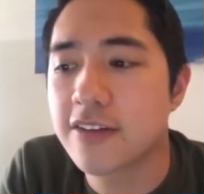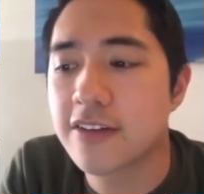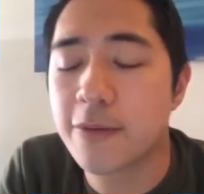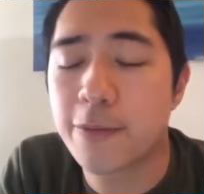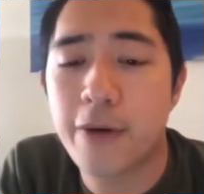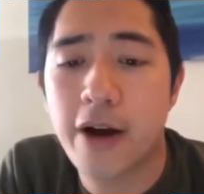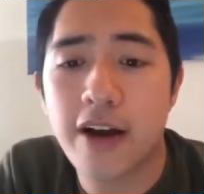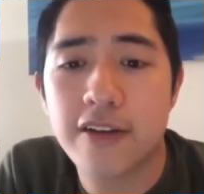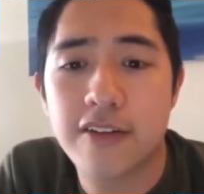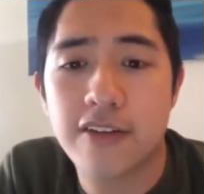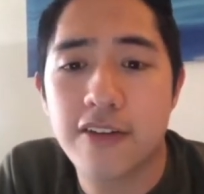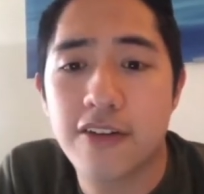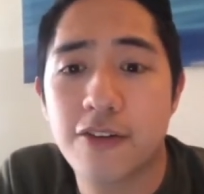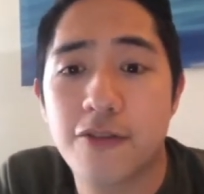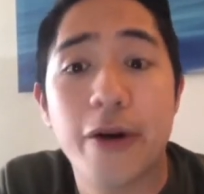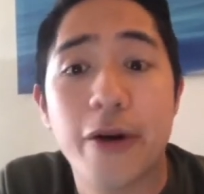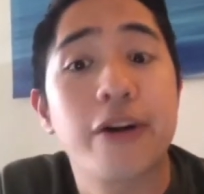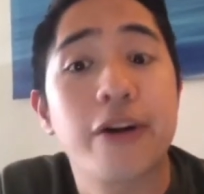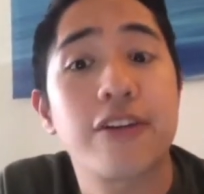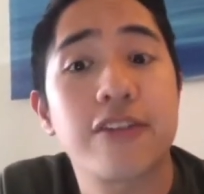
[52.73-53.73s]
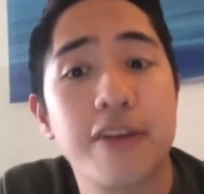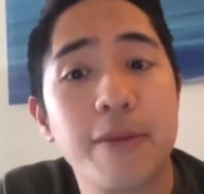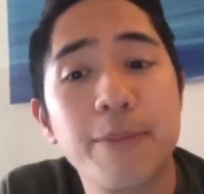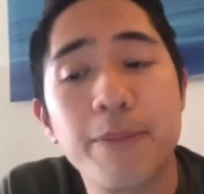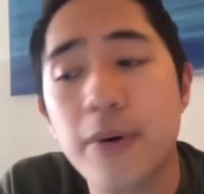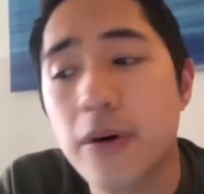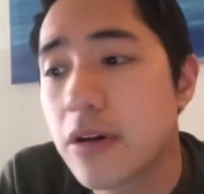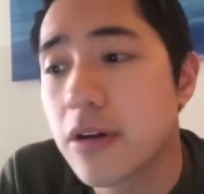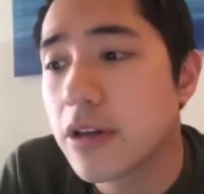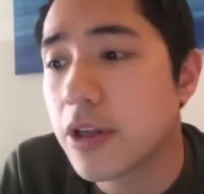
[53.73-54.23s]
The process is very
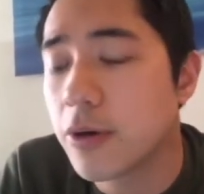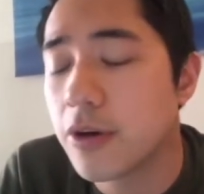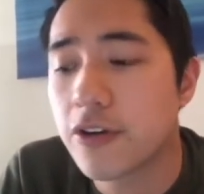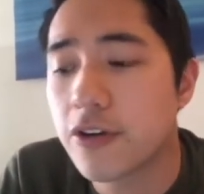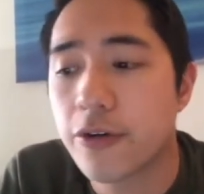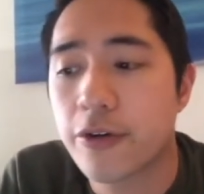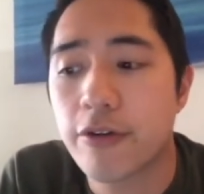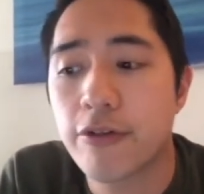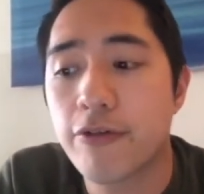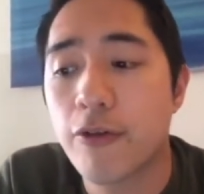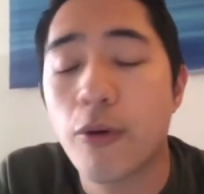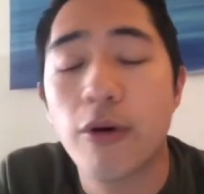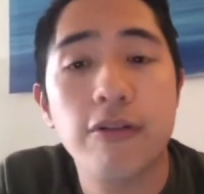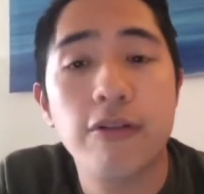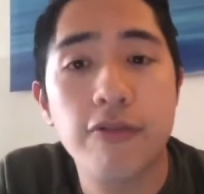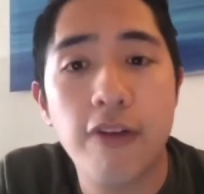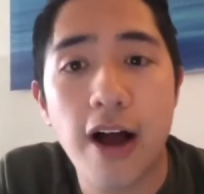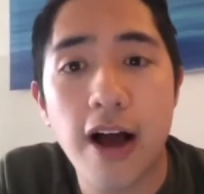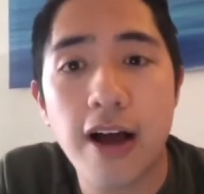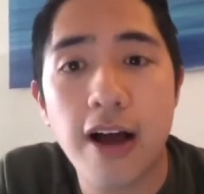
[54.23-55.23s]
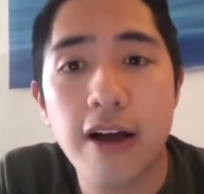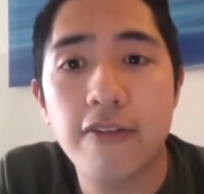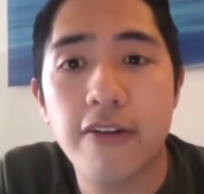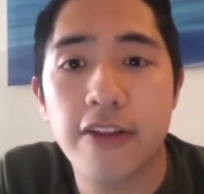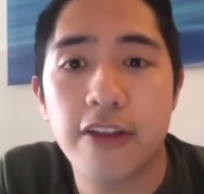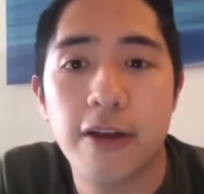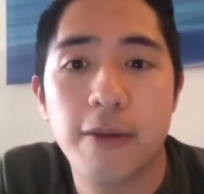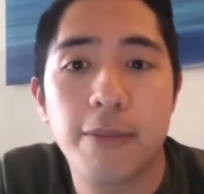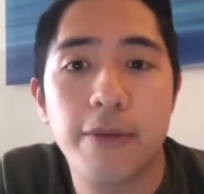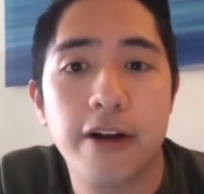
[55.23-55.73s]
simple. You need to earn a 4 or 5
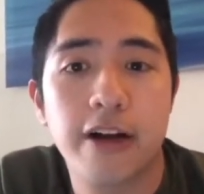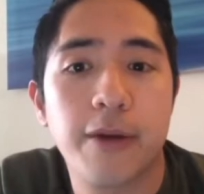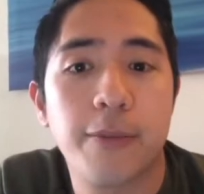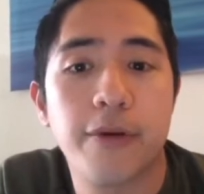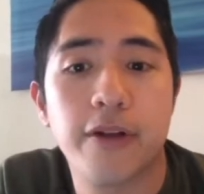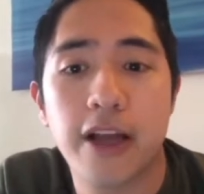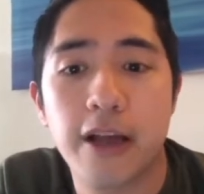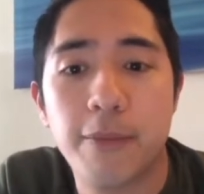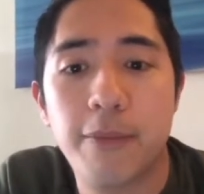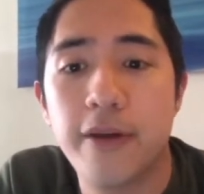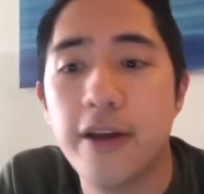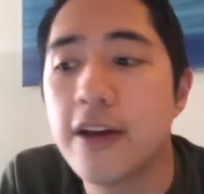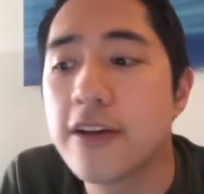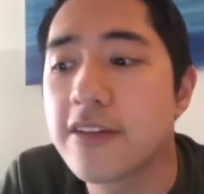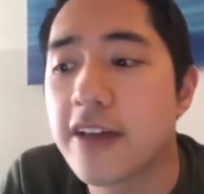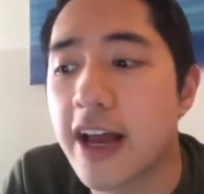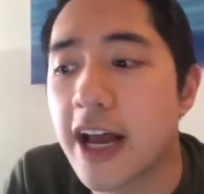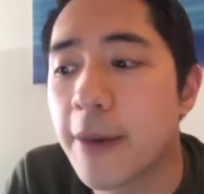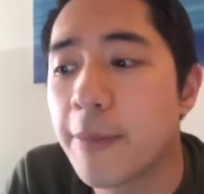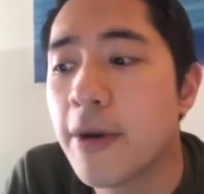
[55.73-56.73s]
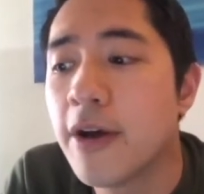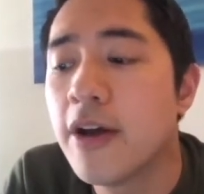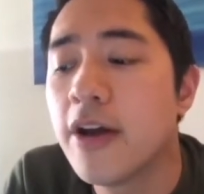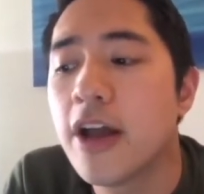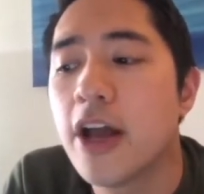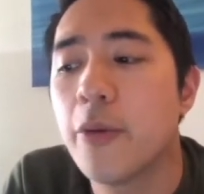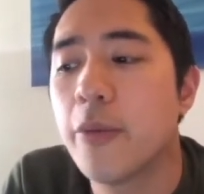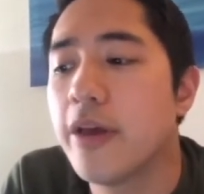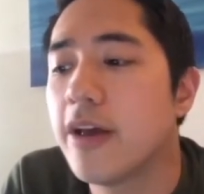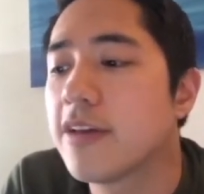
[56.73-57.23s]
on the applicable AP exam,
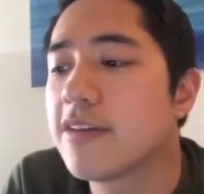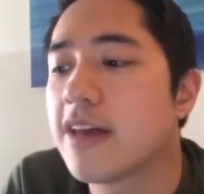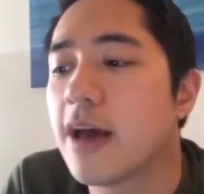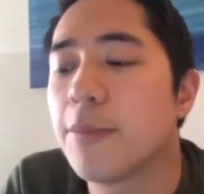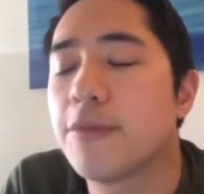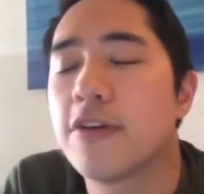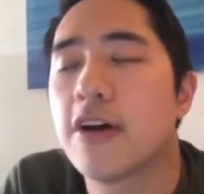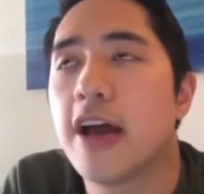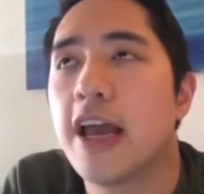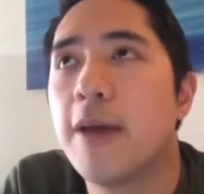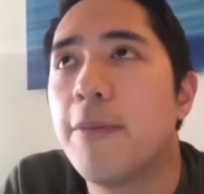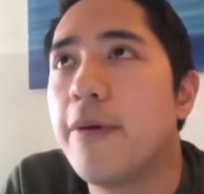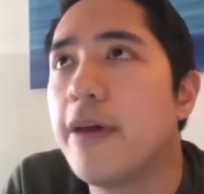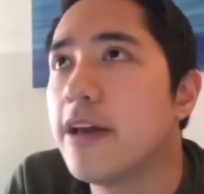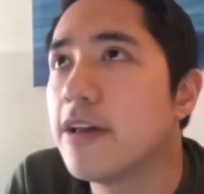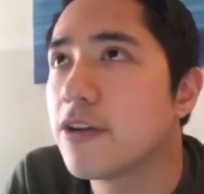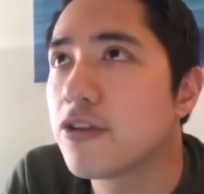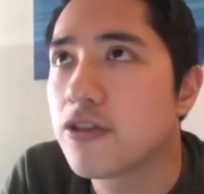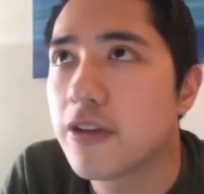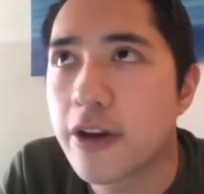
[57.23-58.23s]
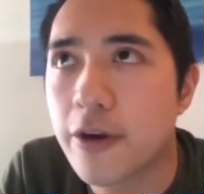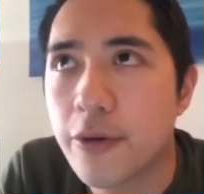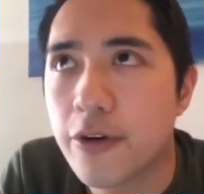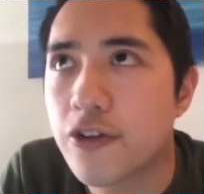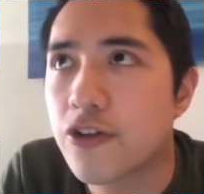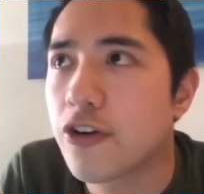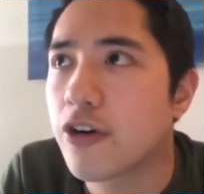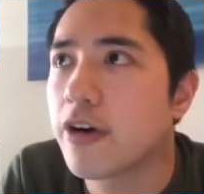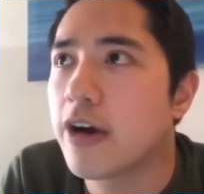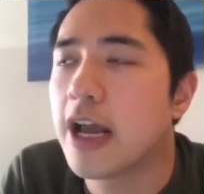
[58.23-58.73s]
and we accept uh, AP English
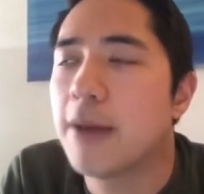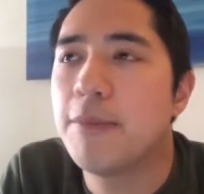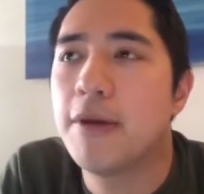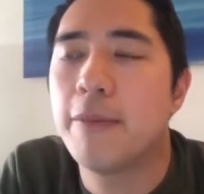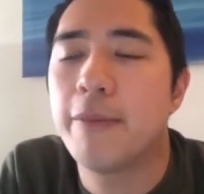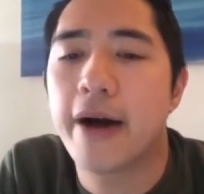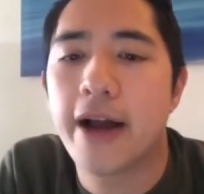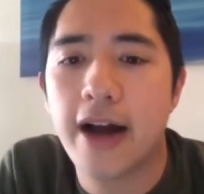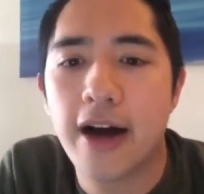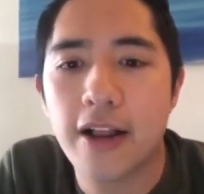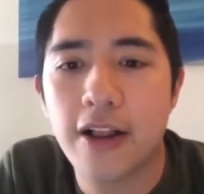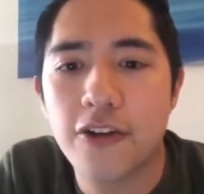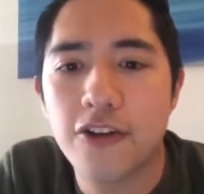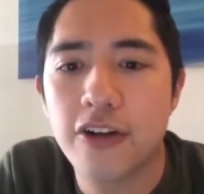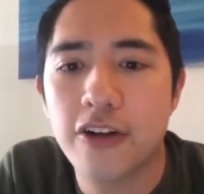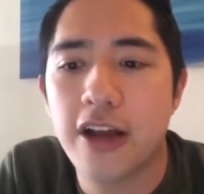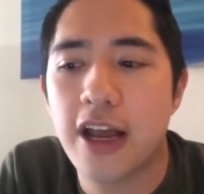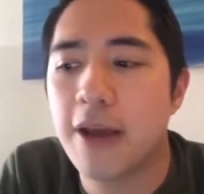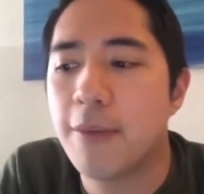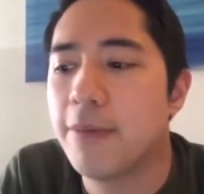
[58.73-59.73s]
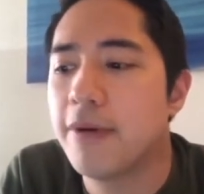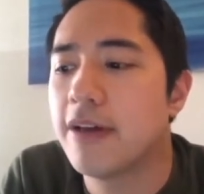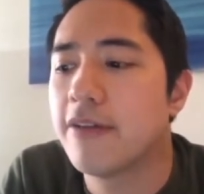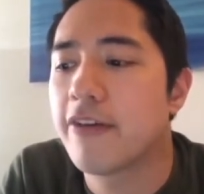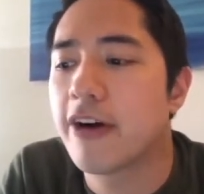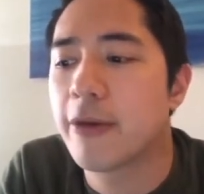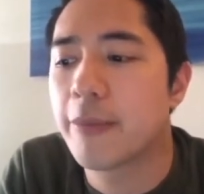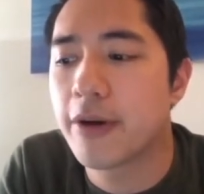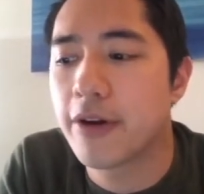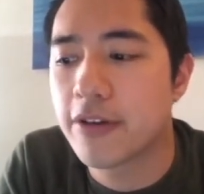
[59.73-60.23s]
Literature, AP Biology, AP
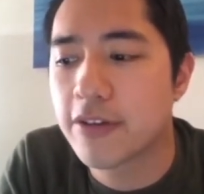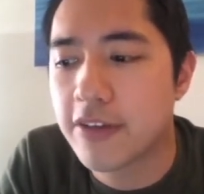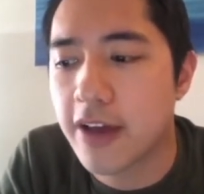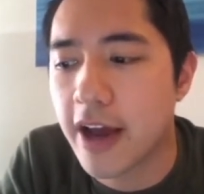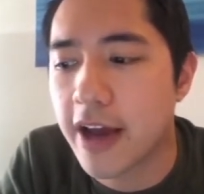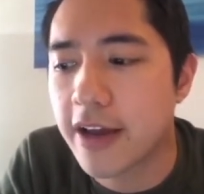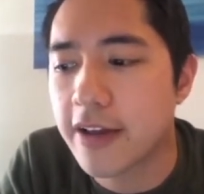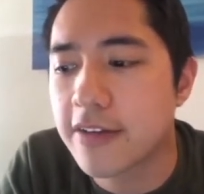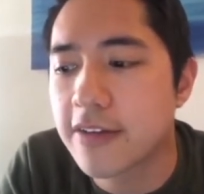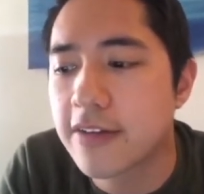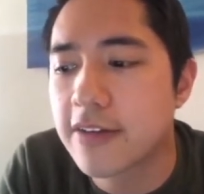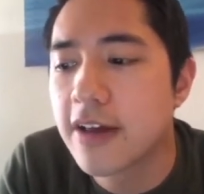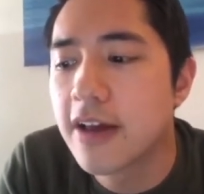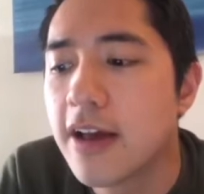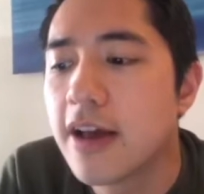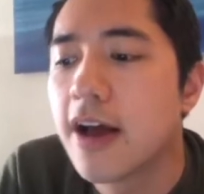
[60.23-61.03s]
Environmental Science.